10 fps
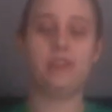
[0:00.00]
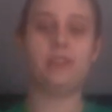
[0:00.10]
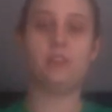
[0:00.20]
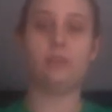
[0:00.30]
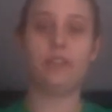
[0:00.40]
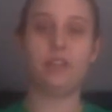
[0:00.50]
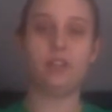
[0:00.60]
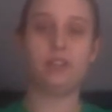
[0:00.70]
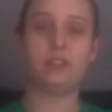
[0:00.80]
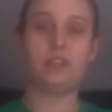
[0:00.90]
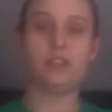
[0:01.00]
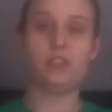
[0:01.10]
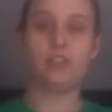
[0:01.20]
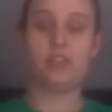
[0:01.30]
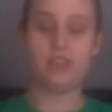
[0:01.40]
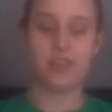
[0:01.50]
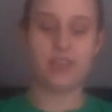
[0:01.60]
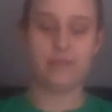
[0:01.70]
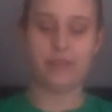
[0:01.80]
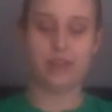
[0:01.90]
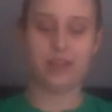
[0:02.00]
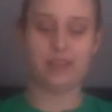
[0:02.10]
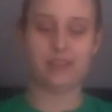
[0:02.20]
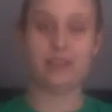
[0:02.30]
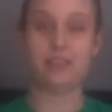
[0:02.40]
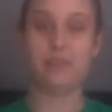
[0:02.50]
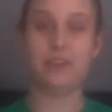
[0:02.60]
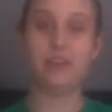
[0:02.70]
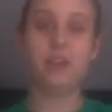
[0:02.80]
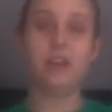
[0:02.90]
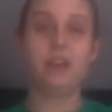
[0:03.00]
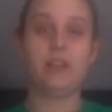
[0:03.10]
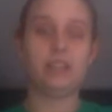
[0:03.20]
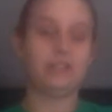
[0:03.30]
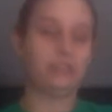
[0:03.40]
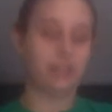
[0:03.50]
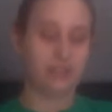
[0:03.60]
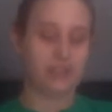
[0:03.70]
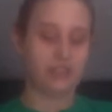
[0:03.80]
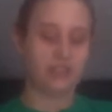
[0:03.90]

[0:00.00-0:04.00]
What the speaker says: they don't really hurt to touch or anything, but as it gets bigger, they'll definitely get a